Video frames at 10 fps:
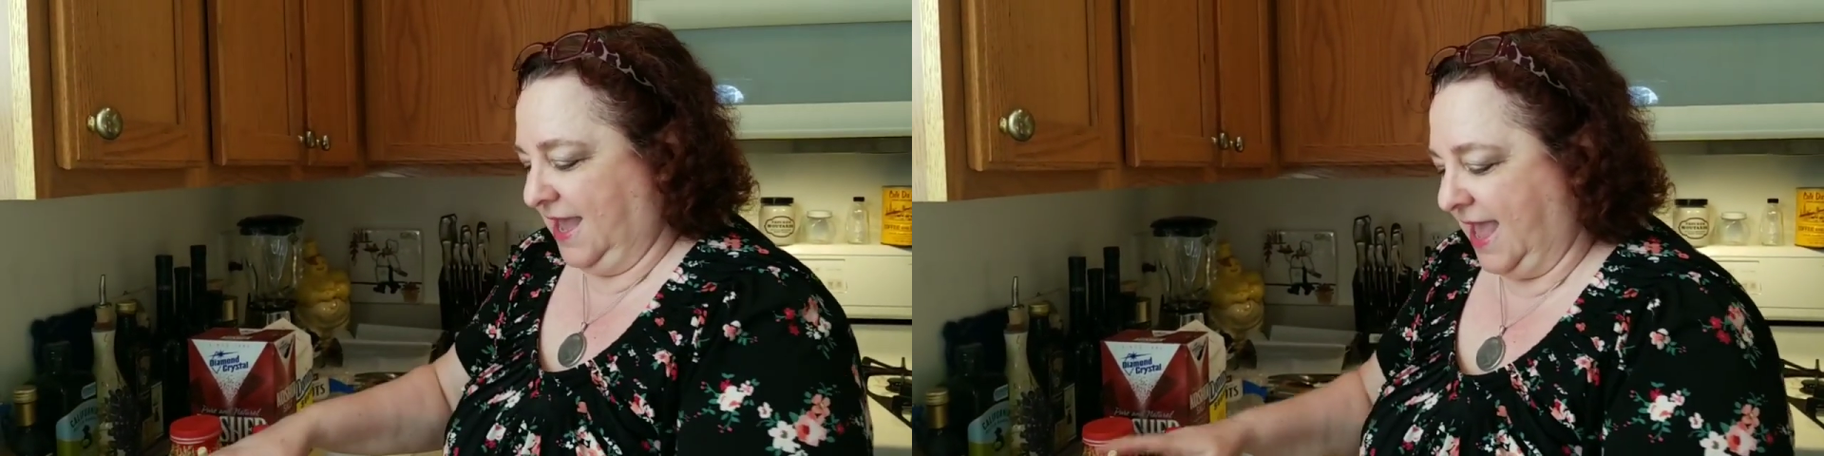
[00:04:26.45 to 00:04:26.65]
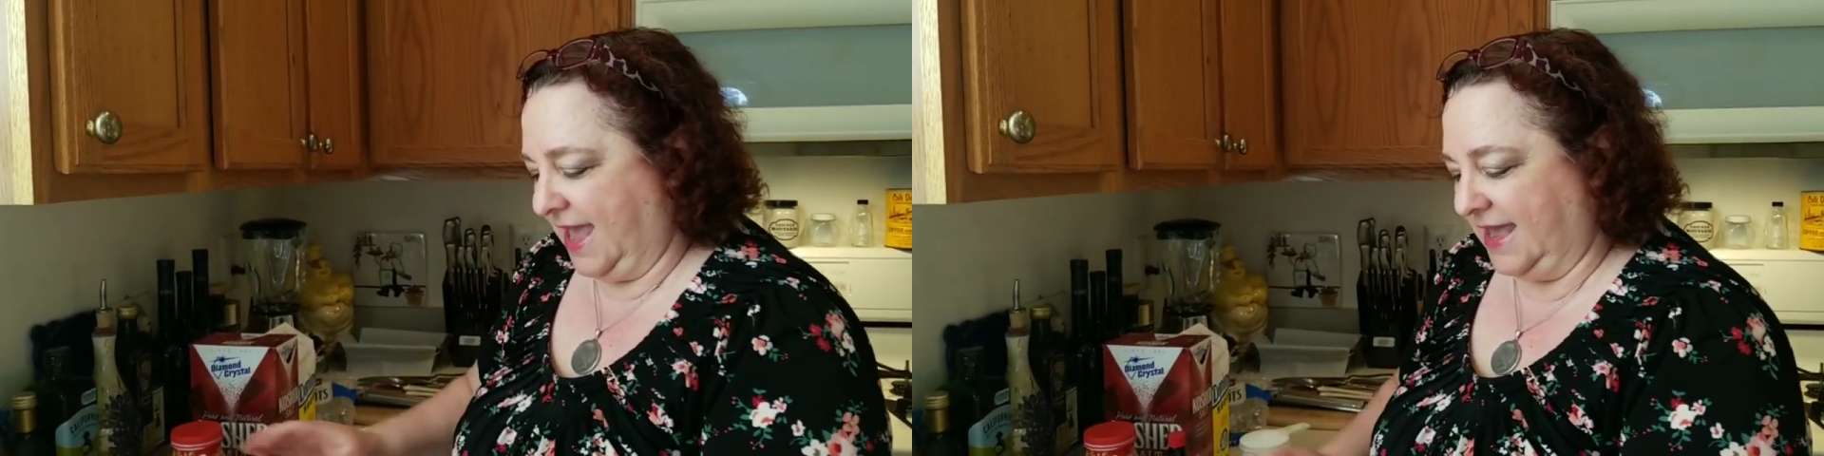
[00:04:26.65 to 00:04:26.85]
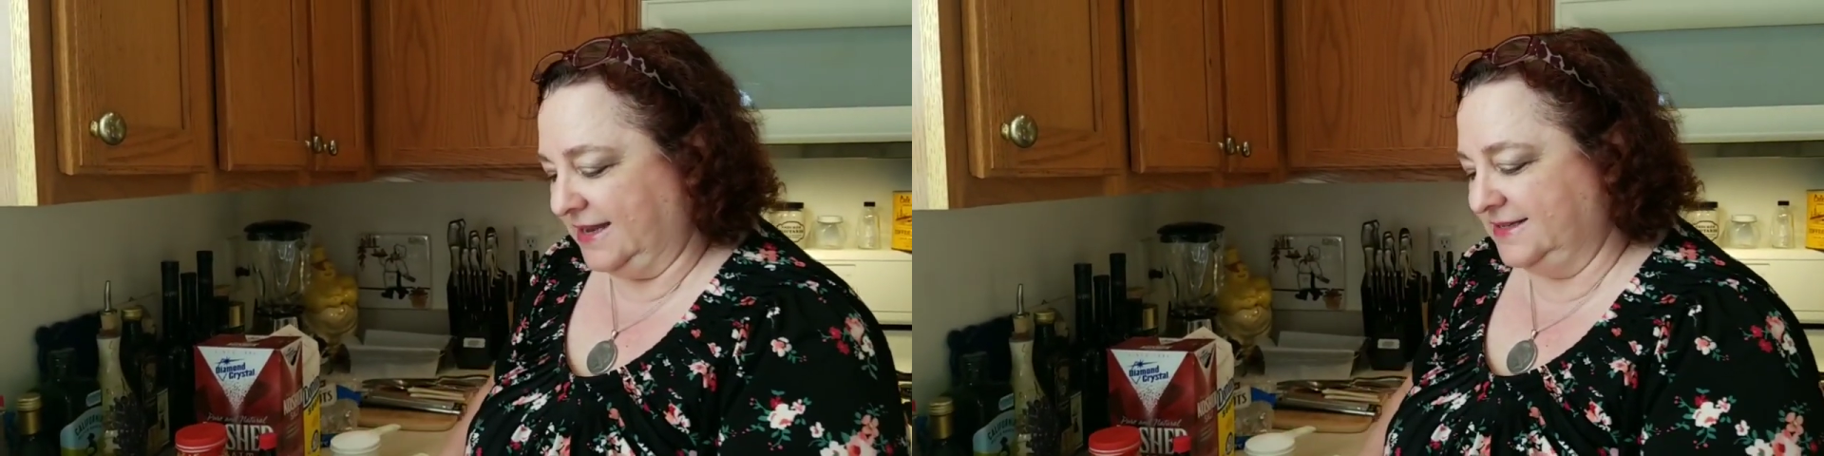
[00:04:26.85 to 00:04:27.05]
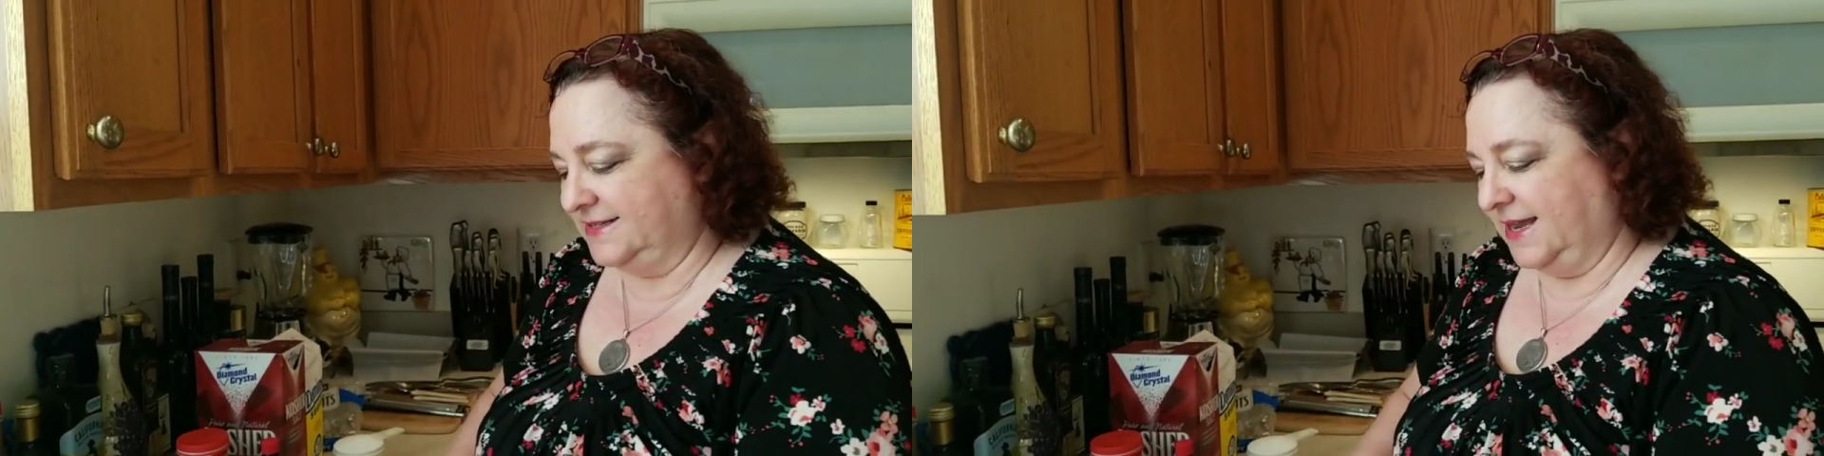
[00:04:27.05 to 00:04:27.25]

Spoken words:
And